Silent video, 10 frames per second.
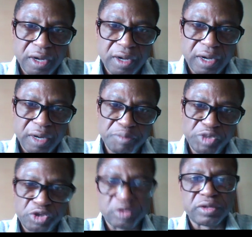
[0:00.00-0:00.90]

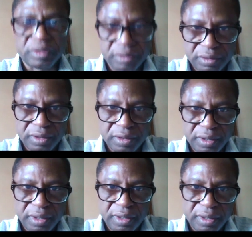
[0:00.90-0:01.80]
mission
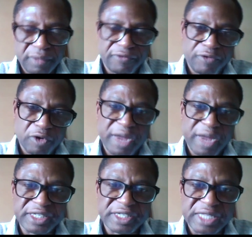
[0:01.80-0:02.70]
for
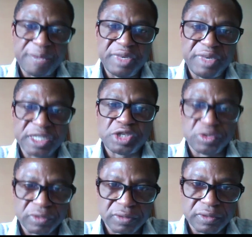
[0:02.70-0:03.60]
Mali
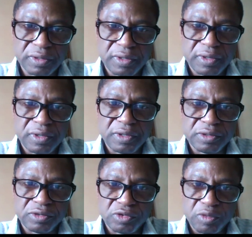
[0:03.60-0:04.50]
stabilization.
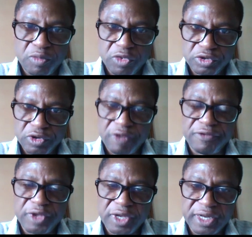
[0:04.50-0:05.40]
So most of
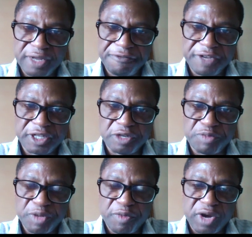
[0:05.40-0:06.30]
the infected
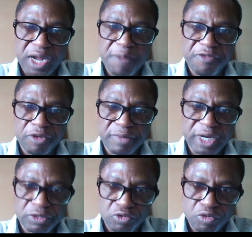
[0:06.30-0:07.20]
people come from
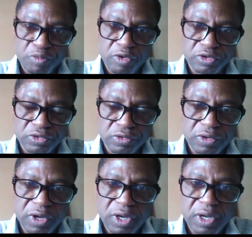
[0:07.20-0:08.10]
that group also.
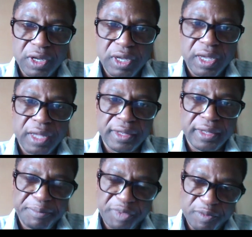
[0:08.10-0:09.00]
And the
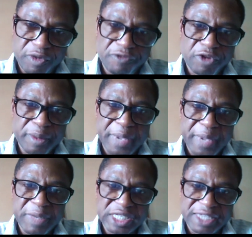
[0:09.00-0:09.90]
people from
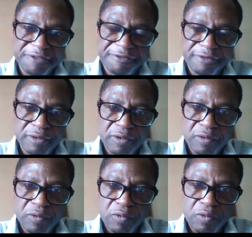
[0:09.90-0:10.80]
MSF
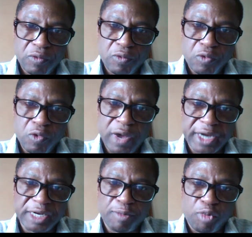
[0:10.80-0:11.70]
who are
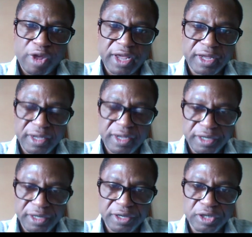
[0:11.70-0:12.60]
deployed
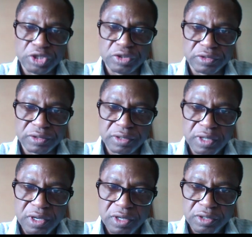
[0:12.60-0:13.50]
in the regions.
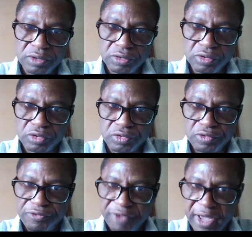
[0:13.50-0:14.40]
So
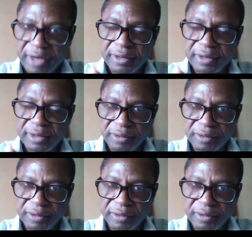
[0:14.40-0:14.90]
far, the